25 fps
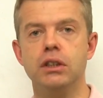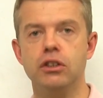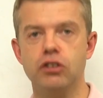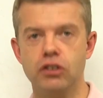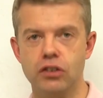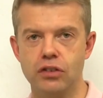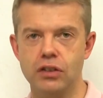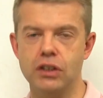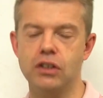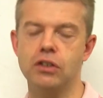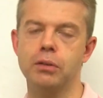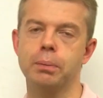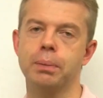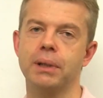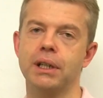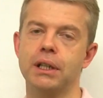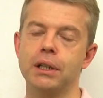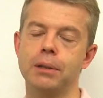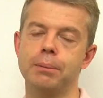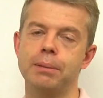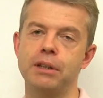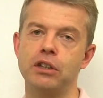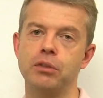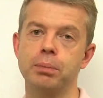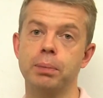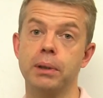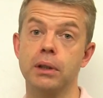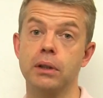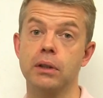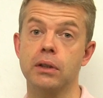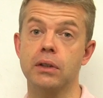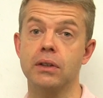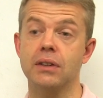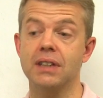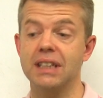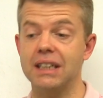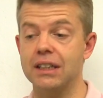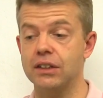you just need to play your best
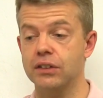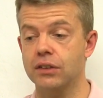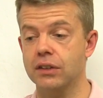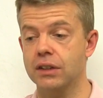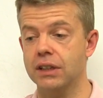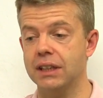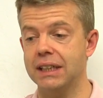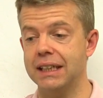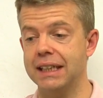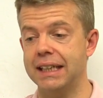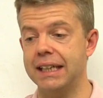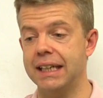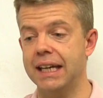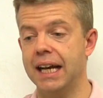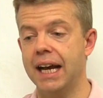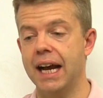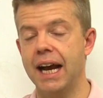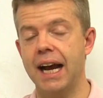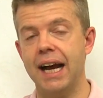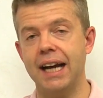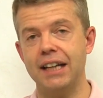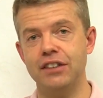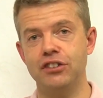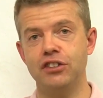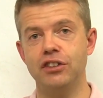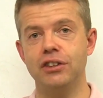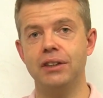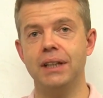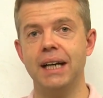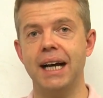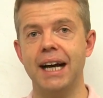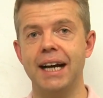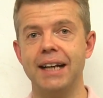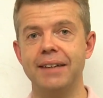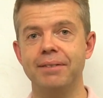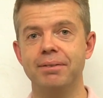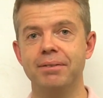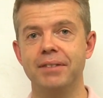poker and think as clearly as you
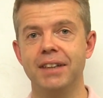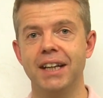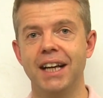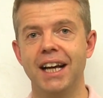can.